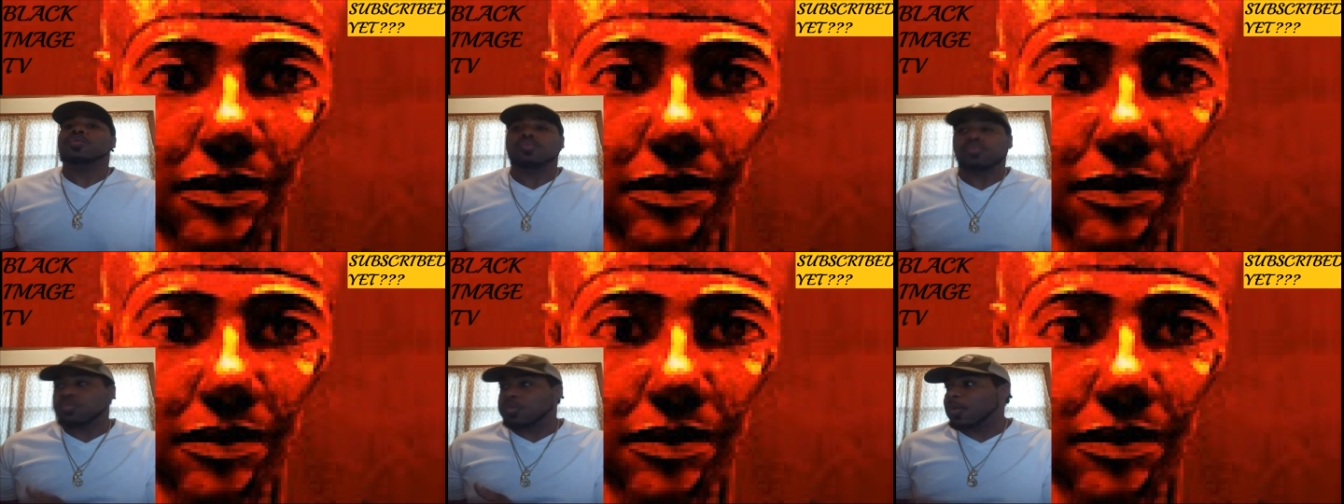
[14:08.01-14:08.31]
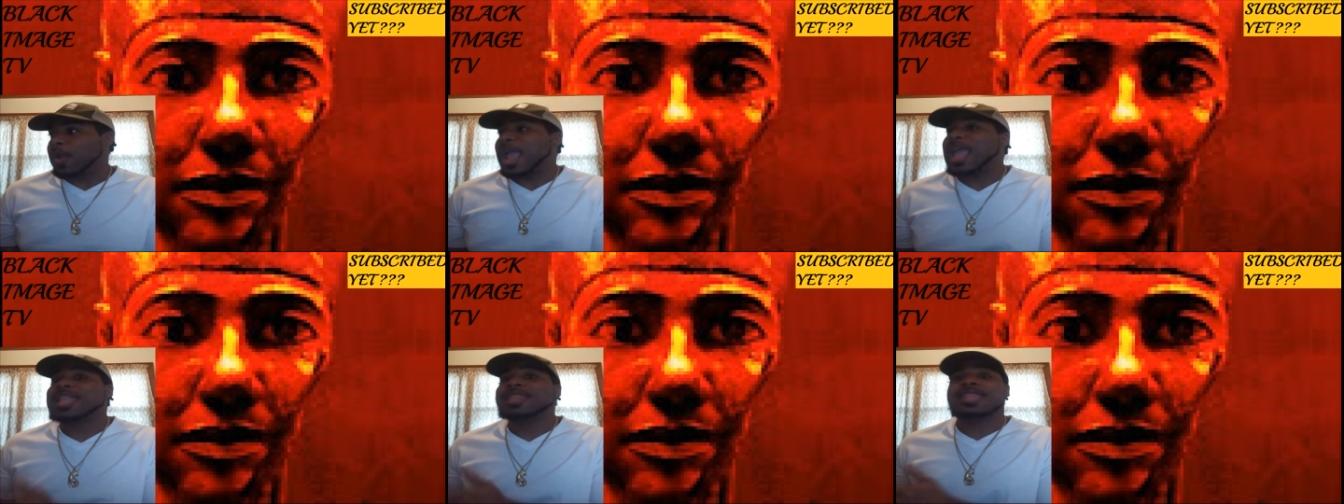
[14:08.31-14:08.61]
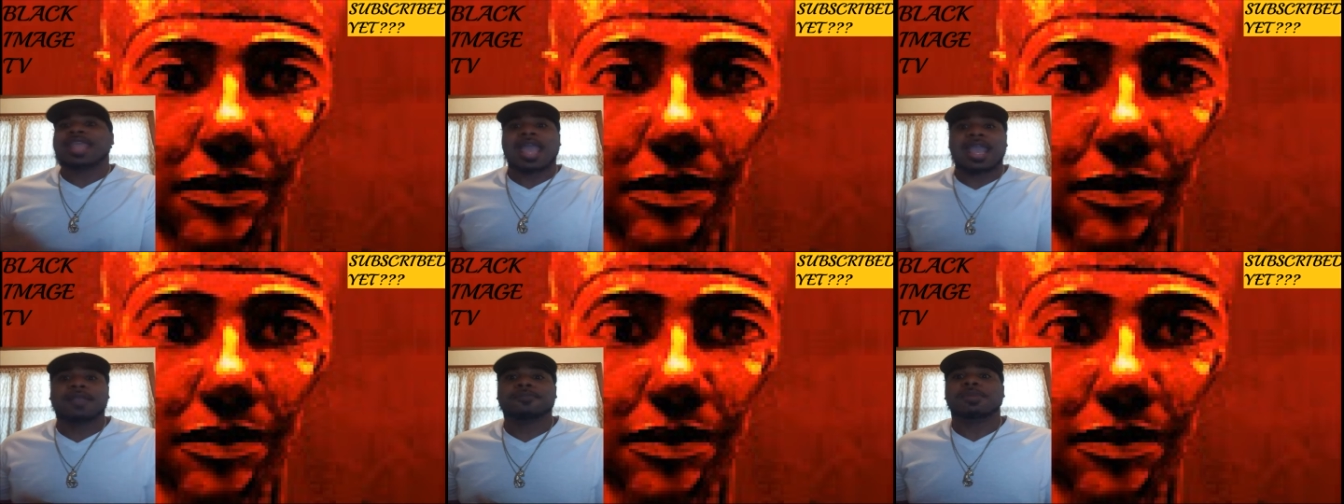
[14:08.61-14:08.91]

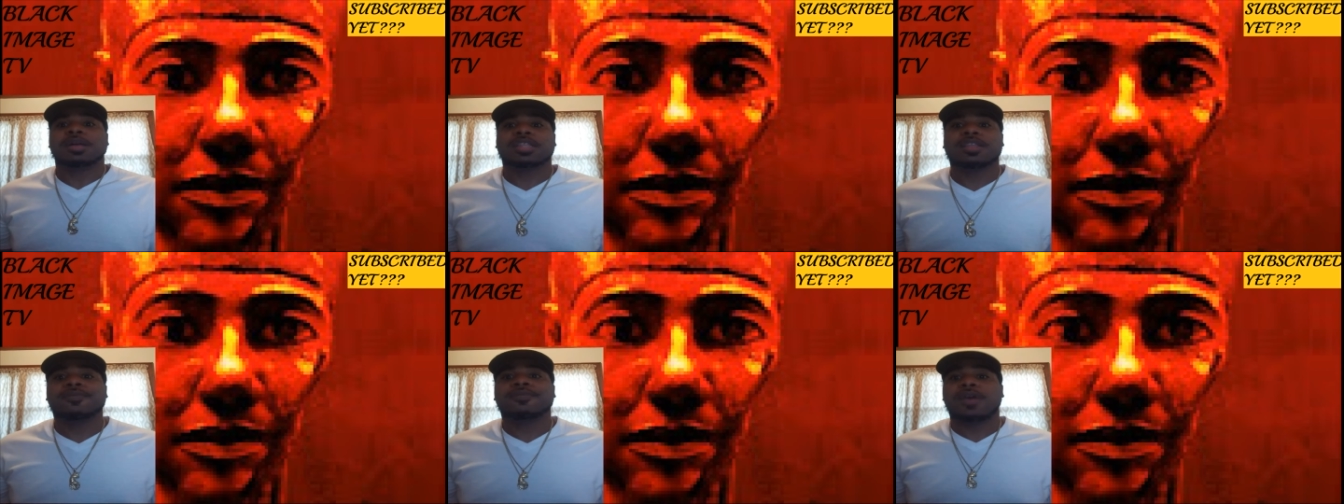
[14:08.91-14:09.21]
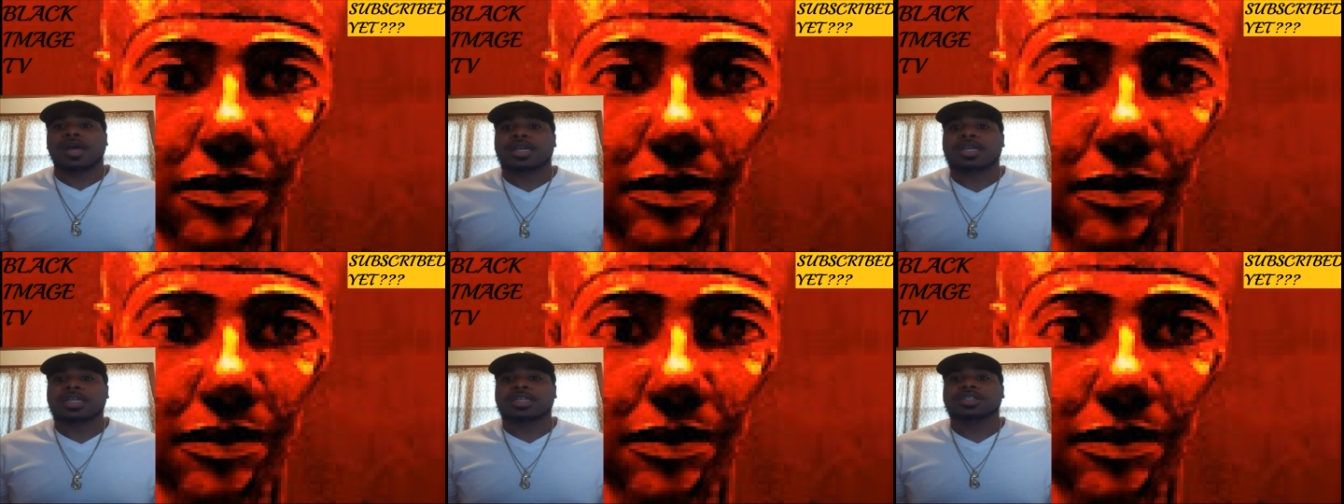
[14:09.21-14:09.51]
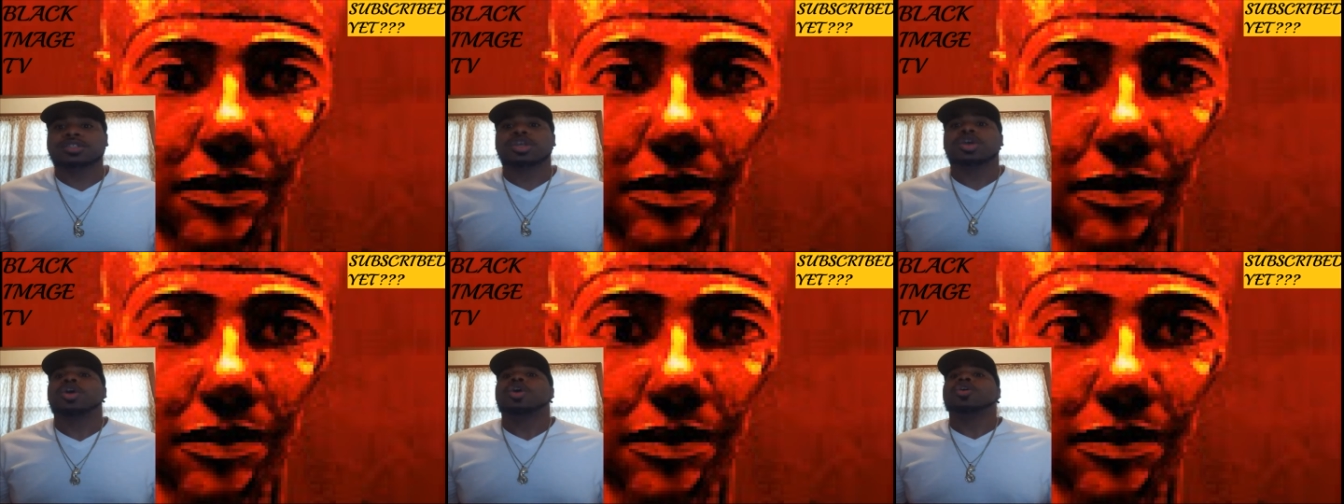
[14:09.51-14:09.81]
redneck
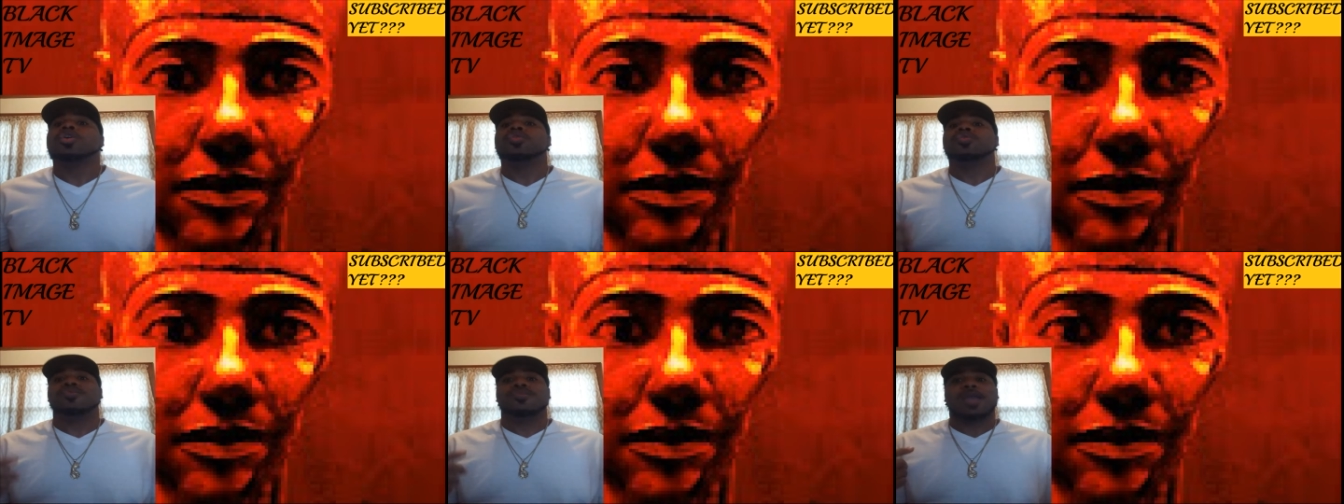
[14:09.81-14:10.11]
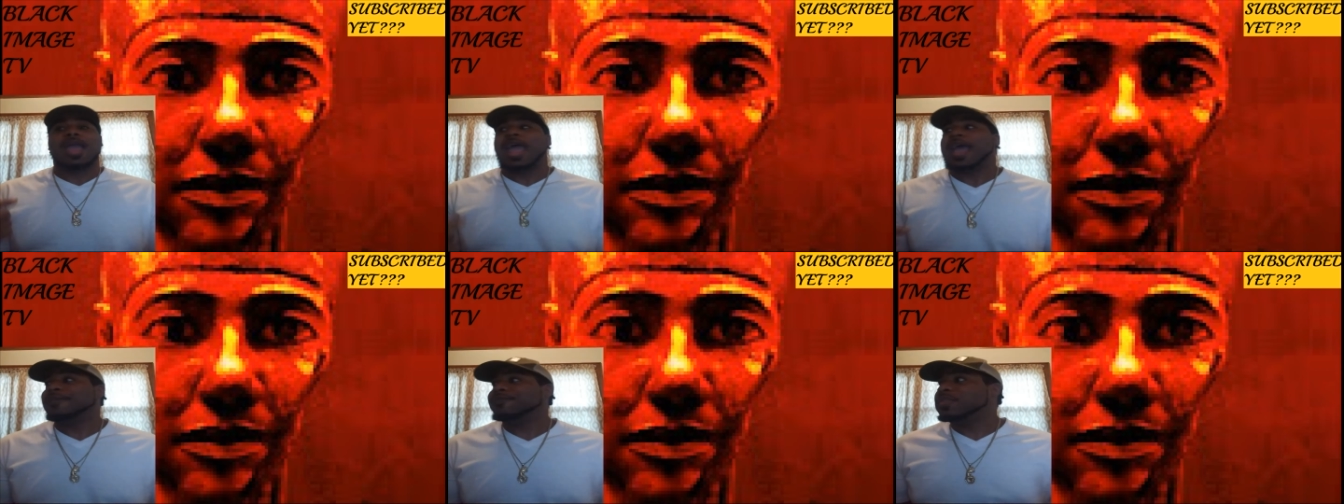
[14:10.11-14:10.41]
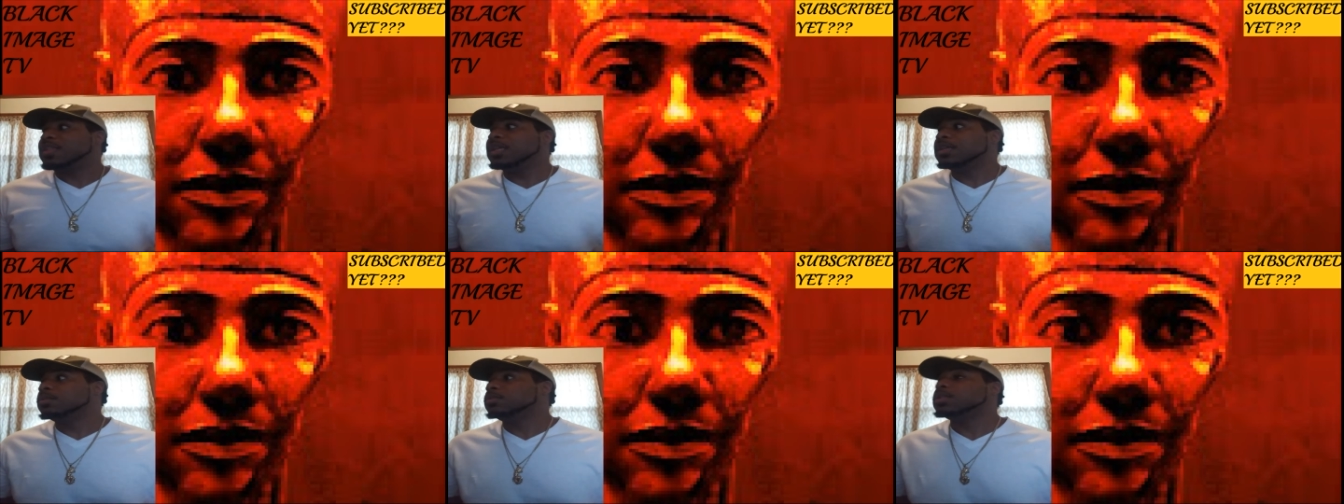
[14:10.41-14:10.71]
motherfuckers who have
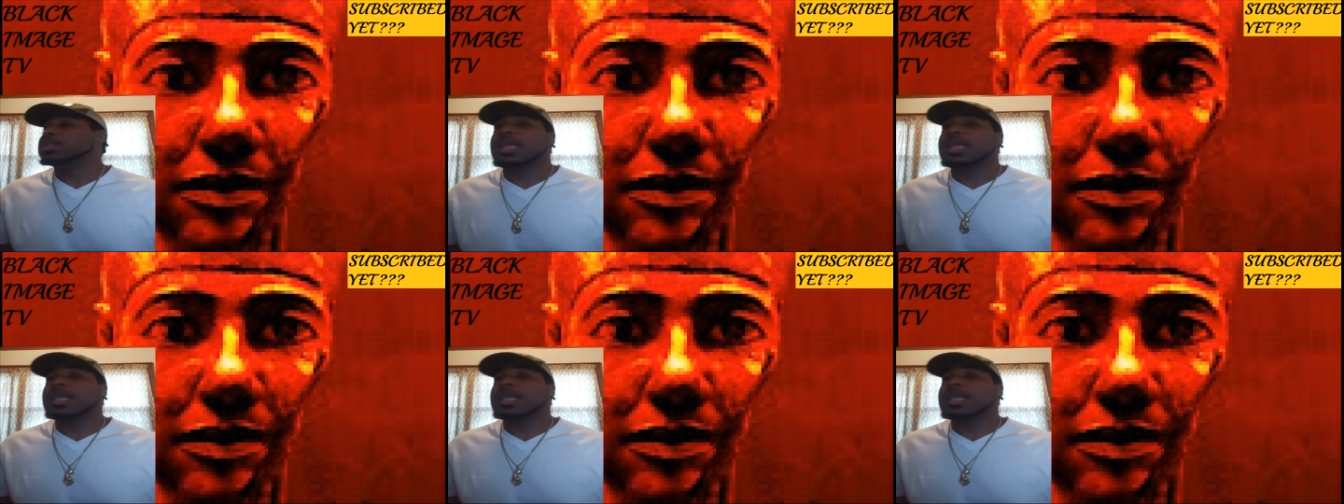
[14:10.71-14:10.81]
the